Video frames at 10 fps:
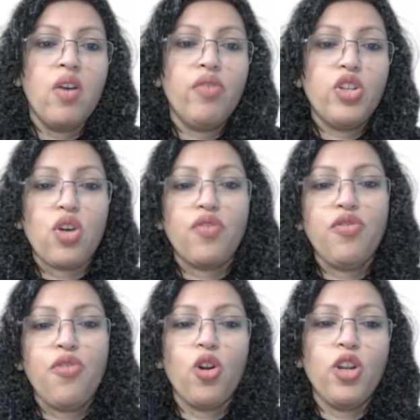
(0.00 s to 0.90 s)
which of the
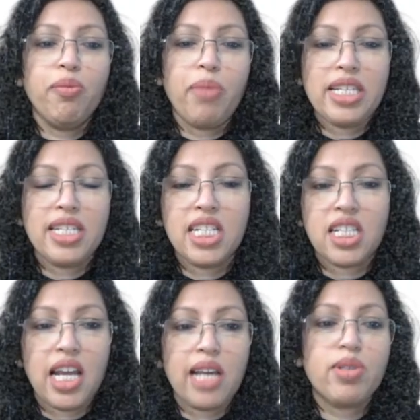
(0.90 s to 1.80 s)
following best
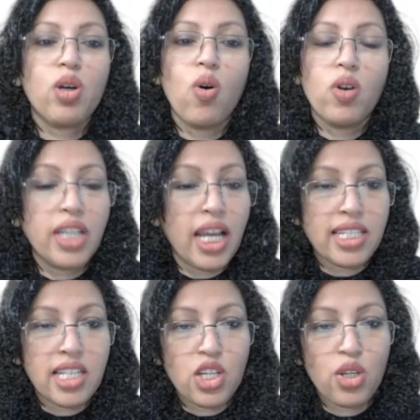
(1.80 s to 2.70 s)
describes the
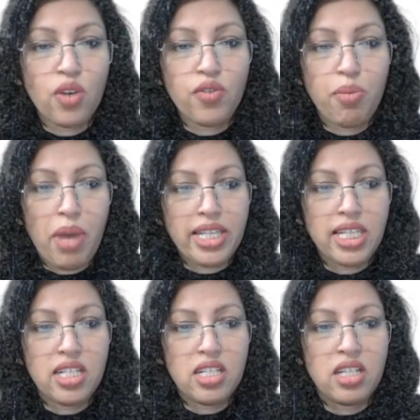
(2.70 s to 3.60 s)
organization of the
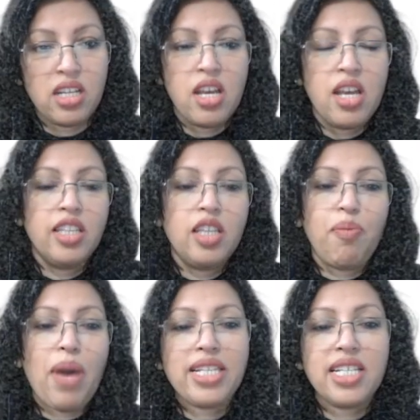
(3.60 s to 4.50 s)
passage? The
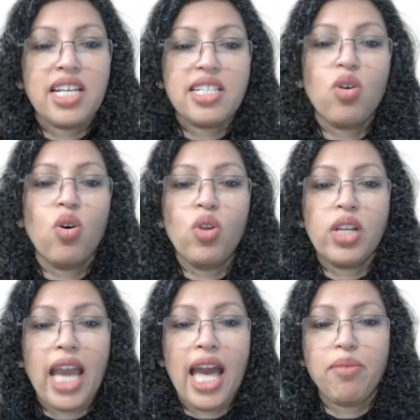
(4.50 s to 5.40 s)
passage as a whole
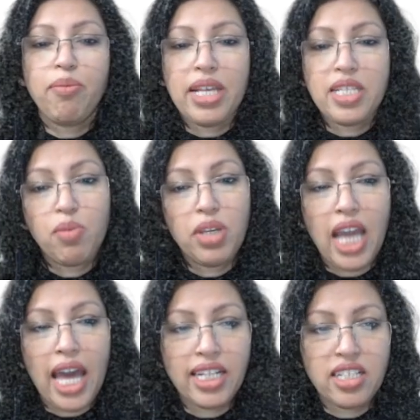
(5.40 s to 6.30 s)
can best be
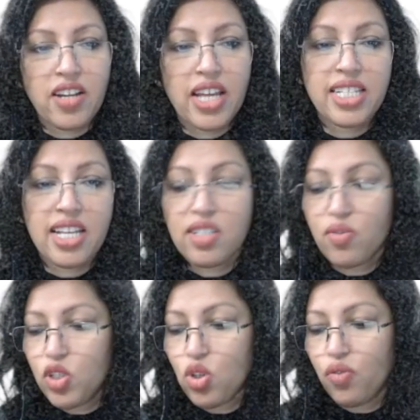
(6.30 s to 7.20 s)
characterized as
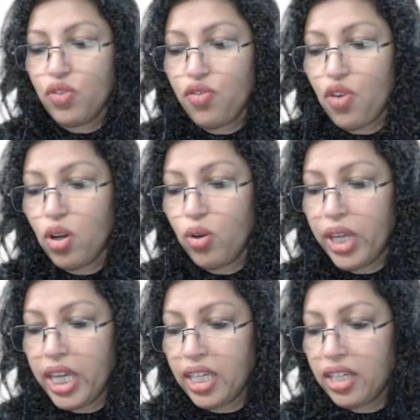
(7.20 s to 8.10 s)
which of the
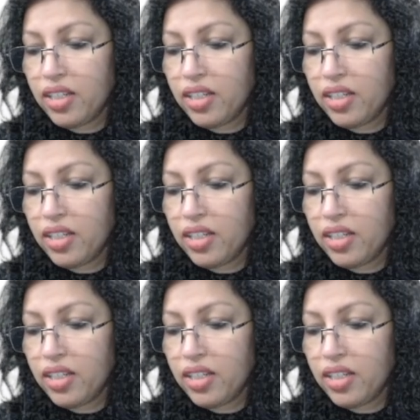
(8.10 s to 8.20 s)
following?